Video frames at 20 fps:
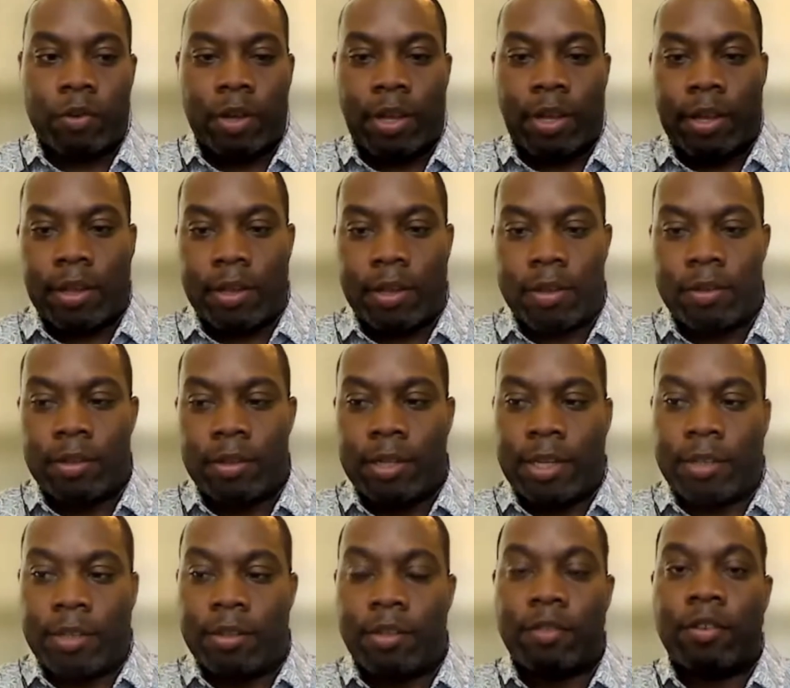I
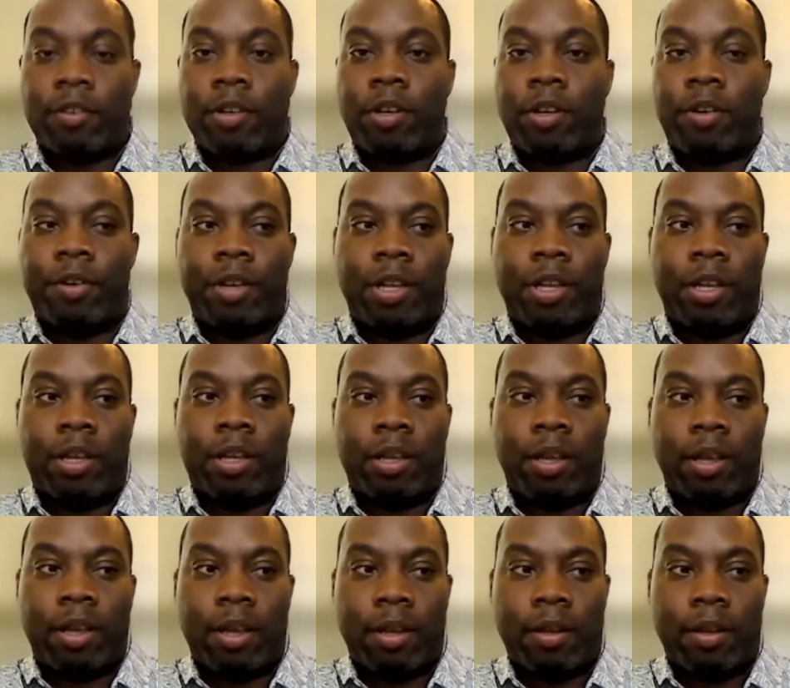lead the security
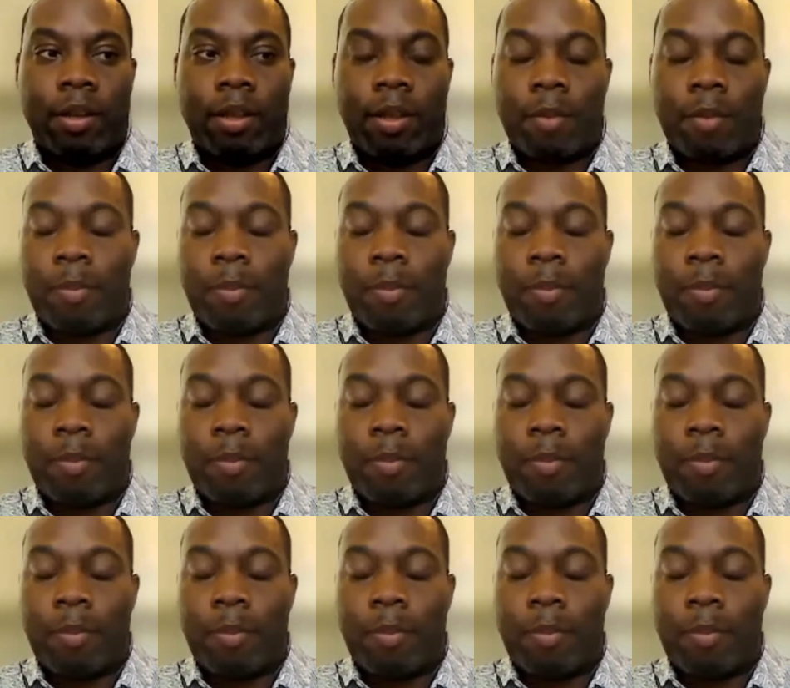and